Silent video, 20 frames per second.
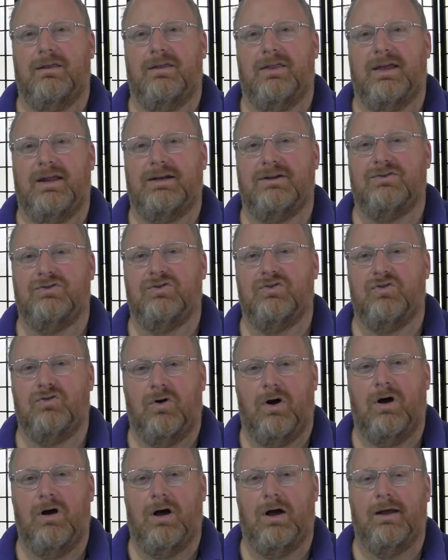that is
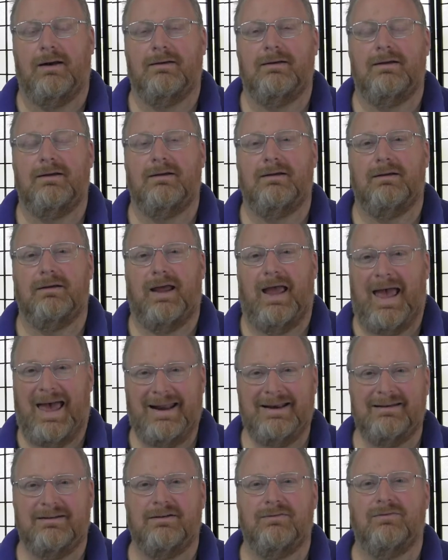drawn
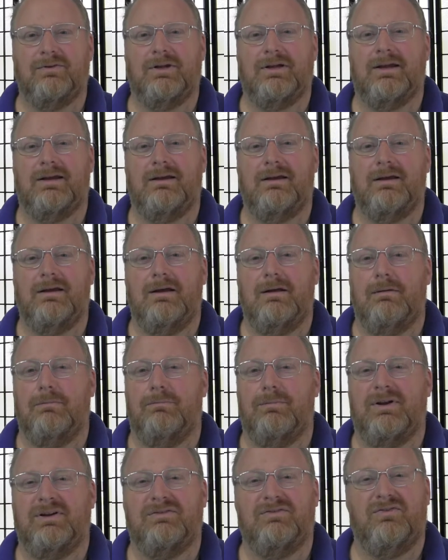additively
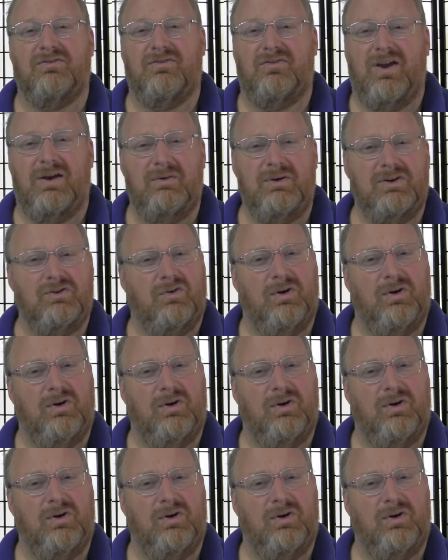but is very